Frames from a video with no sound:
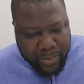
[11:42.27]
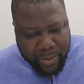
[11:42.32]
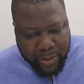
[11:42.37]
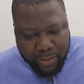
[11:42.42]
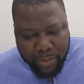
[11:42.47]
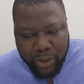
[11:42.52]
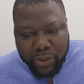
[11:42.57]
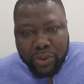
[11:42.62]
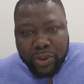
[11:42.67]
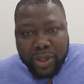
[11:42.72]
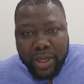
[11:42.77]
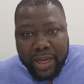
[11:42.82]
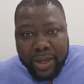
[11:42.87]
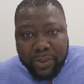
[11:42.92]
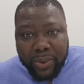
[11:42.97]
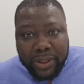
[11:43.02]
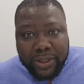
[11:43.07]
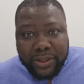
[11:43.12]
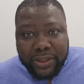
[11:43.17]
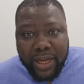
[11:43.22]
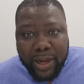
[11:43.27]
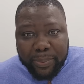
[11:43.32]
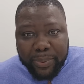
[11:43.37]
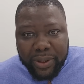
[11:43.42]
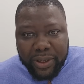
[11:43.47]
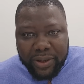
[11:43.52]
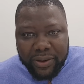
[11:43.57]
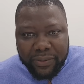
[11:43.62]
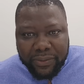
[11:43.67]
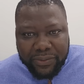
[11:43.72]
But today, what is
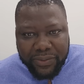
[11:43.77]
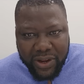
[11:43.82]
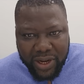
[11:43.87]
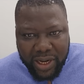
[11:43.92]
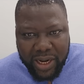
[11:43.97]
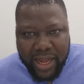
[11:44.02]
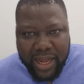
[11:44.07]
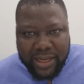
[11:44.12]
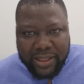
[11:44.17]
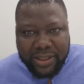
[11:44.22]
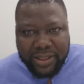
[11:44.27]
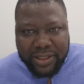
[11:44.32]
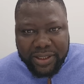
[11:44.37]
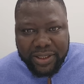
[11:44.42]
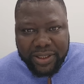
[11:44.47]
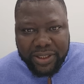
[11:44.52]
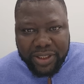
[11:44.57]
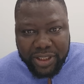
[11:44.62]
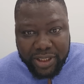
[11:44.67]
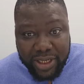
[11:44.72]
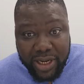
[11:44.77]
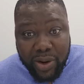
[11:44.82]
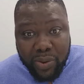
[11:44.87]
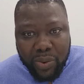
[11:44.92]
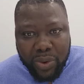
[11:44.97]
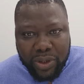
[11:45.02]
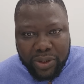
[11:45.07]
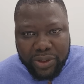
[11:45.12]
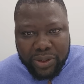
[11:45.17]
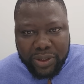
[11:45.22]
happening? Finland did their
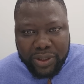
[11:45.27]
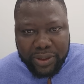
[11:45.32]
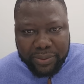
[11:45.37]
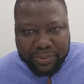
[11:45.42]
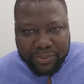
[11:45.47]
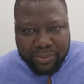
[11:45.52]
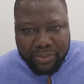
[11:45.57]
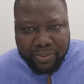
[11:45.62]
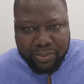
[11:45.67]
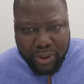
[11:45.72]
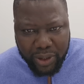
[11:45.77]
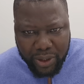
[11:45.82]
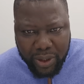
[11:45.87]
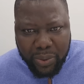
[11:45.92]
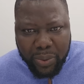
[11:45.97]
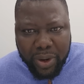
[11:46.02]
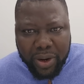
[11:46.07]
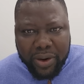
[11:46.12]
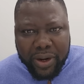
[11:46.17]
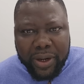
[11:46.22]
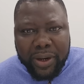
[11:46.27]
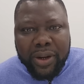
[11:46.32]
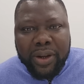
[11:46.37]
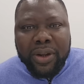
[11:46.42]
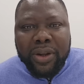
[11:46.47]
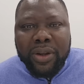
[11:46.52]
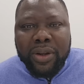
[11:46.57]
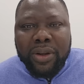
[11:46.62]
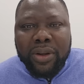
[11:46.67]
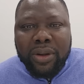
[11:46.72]
worst. But don't worry.
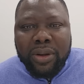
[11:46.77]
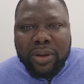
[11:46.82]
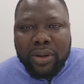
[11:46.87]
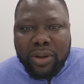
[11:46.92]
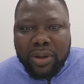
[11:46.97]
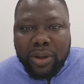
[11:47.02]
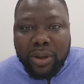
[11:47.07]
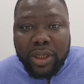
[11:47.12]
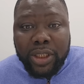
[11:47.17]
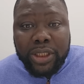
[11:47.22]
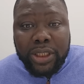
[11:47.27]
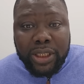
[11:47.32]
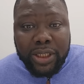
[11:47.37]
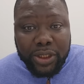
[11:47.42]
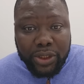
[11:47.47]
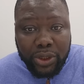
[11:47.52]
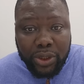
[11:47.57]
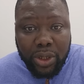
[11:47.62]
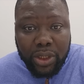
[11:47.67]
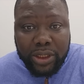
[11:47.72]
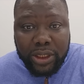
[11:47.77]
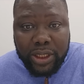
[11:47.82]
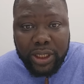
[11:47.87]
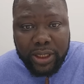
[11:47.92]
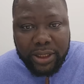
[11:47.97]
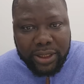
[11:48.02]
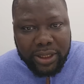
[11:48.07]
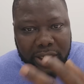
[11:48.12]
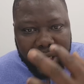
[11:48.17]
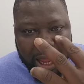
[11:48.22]
You see this court
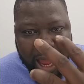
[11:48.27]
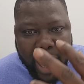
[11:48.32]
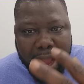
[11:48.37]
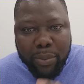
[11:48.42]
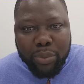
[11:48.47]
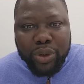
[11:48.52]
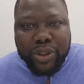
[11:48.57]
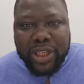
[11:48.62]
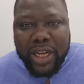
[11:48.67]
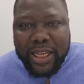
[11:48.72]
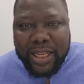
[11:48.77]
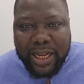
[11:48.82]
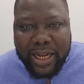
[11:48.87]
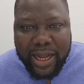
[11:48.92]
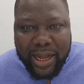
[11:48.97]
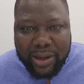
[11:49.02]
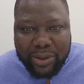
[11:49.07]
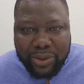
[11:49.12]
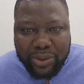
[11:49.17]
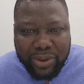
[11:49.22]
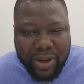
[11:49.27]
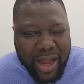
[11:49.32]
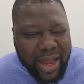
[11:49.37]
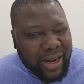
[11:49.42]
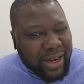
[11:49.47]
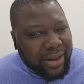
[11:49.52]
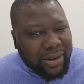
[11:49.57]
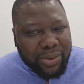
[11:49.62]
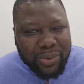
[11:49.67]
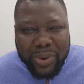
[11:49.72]
case, I am Muzianya Kazu,
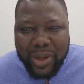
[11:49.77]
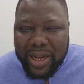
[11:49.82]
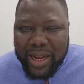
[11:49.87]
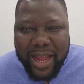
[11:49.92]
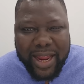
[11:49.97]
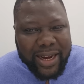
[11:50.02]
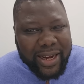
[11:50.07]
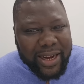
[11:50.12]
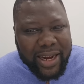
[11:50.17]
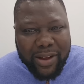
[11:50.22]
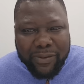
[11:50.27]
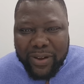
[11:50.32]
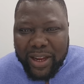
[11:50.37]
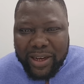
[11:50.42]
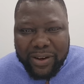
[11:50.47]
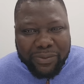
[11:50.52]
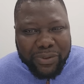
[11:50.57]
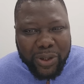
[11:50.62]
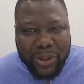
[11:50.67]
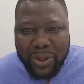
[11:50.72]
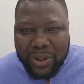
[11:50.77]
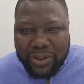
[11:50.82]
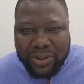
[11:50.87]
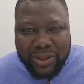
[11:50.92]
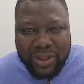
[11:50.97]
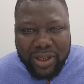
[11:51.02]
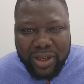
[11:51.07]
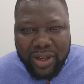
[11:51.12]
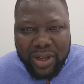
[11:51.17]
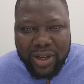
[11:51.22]
and we can never defeat us.
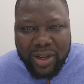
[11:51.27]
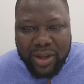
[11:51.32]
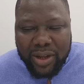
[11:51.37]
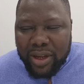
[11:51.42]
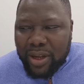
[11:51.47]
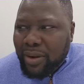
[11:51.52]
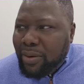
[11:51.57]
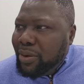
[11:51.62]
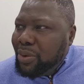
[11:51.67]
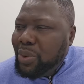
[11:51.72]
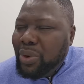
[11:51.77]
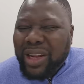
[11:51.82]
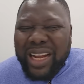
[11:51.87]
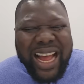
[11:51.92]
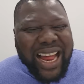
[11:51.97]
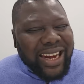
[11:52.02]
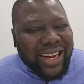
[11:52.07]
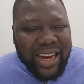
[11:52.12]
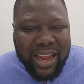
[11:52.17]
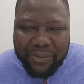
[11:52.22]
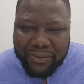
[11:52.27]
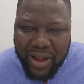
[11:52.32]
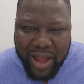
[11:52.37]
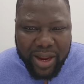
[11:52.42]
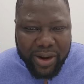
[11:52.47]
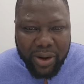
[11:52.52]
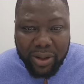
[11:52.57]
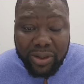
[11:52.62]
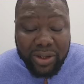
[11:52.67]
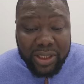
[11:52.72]
You can never,
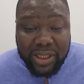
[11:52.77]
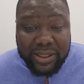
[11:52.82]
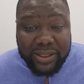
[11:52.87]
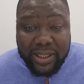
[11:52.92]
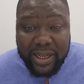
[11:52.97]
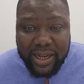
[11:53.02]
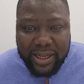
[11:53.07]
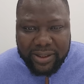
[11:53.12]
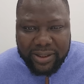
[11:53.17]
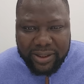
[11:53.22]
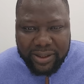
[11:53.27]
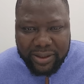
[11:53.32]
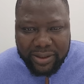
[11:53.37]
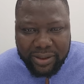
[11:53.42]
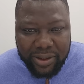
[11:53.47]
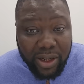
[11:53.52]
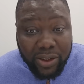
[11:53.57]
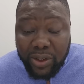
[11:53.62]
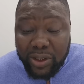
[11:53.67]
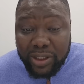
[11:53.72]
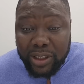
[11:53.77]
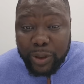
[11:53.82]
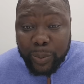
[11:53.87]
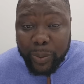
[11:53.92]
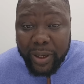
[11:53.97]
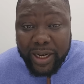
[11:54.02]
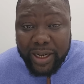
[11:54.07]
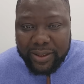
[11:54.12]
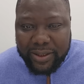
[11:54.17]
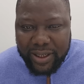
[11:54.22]
not on this earth, not on this
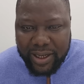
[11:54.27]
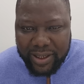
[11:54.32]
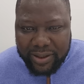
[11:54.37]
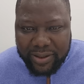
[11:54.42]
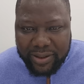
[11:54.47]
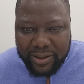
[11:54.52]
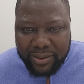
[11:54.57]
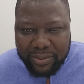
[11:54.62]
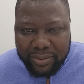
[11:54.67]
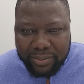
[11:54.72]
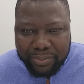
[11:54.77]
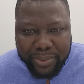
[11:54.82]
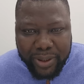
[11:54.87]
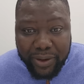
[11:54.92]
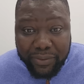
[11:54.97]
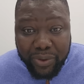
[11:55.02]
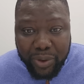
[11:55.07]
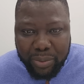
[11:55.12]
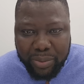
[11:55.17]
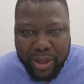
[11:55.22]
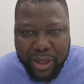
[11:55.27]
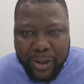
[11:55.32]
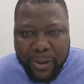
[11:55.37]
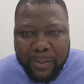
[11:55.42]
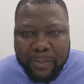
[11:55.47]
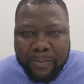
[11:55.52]
planet Earth, believe you me.